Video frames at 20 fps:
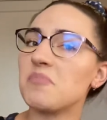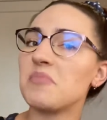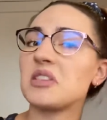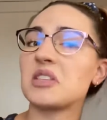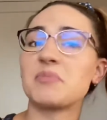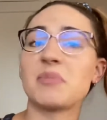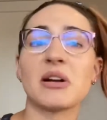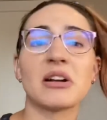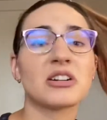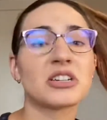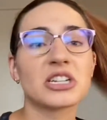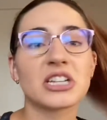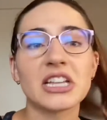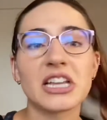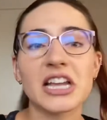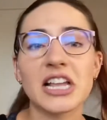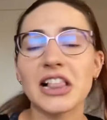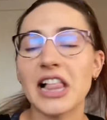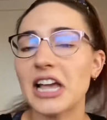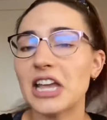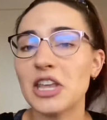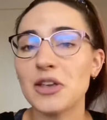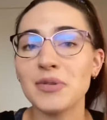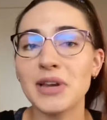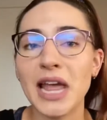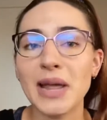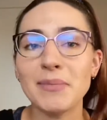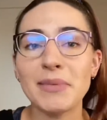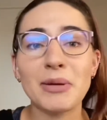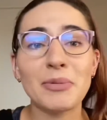spiritually, like you
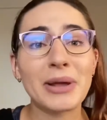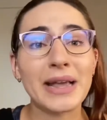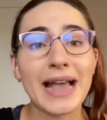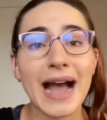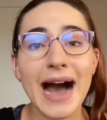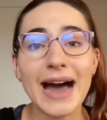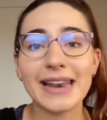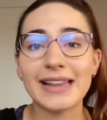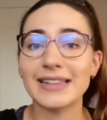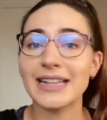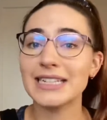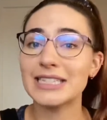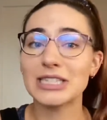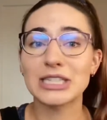name it, we got it, let's